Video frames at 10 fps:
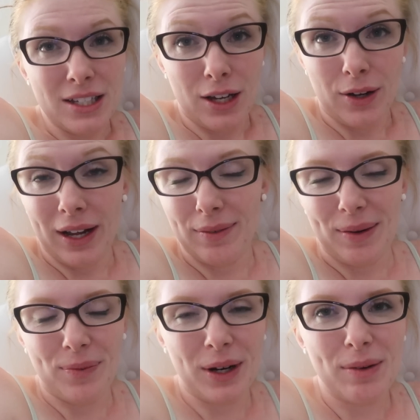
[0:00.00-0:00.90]
So
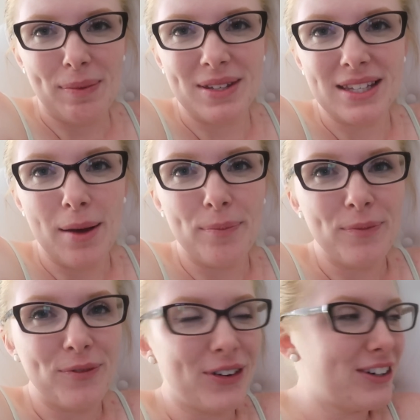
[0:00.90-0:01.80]
anyway, we're gonna wrap this up
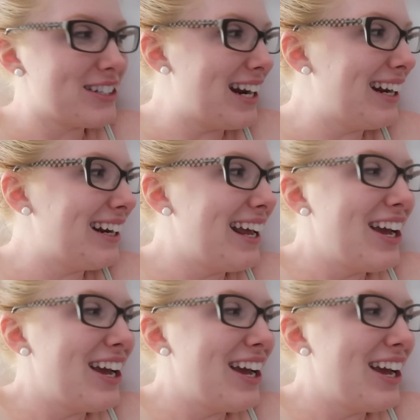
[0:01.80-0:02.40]
for tonight.